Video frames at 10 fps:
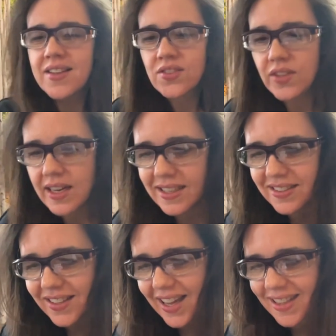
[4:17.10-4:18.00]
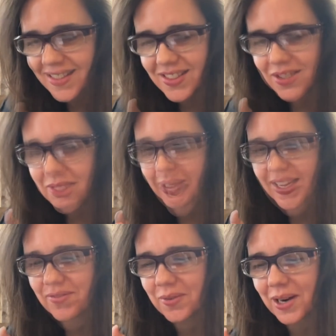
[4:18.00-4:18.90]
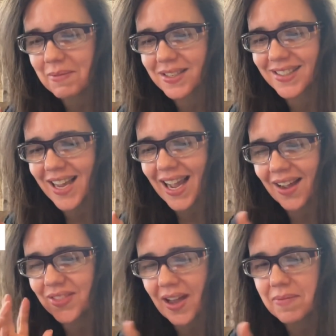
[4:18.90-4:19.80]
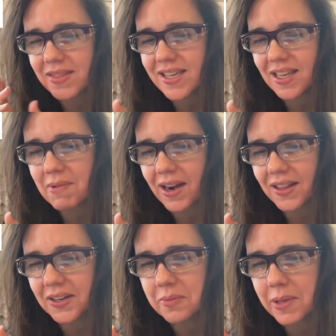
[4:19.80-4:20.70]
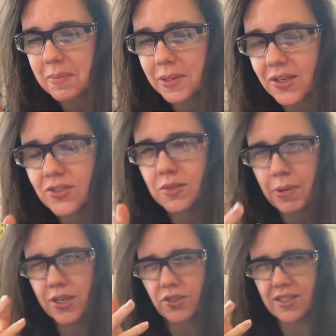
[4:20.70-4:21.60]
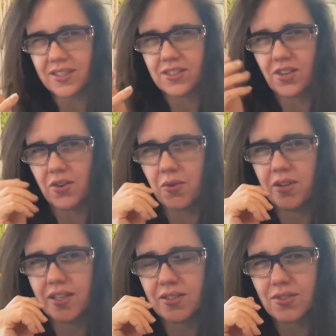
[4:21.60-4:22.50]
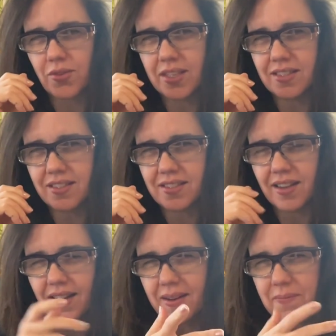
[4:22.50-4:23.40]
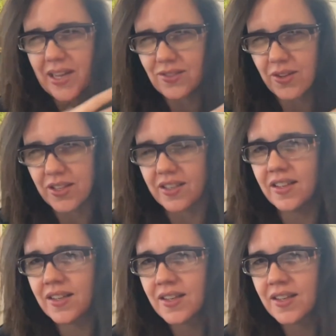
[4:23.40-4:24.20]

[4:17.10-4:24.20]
so the next slide, this is just planned for what I'm going to say. I've been thinking about it a little bit, but there's this picture. This is so this is that's all the